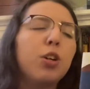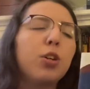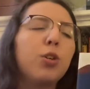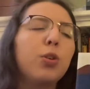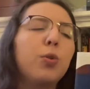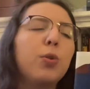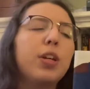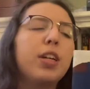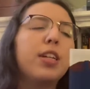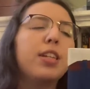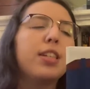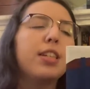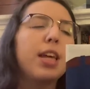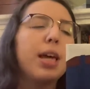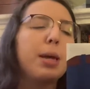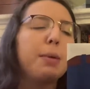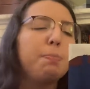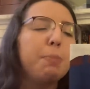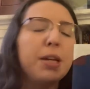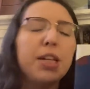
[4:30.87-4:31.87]
who is
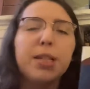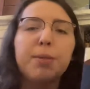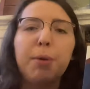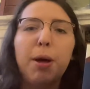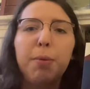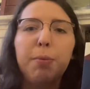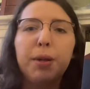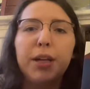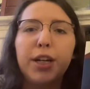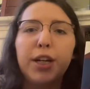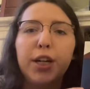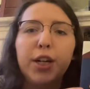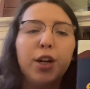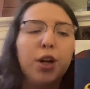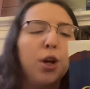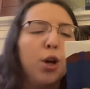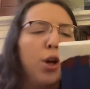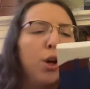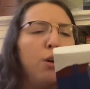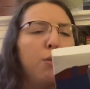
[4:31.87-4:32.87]
a baseball player
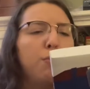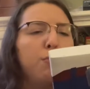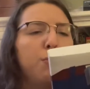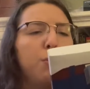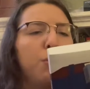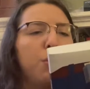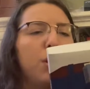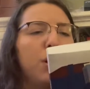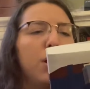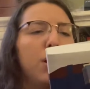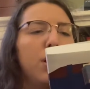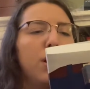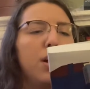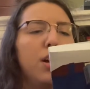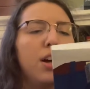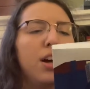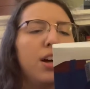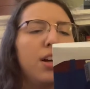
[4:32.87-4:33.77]
for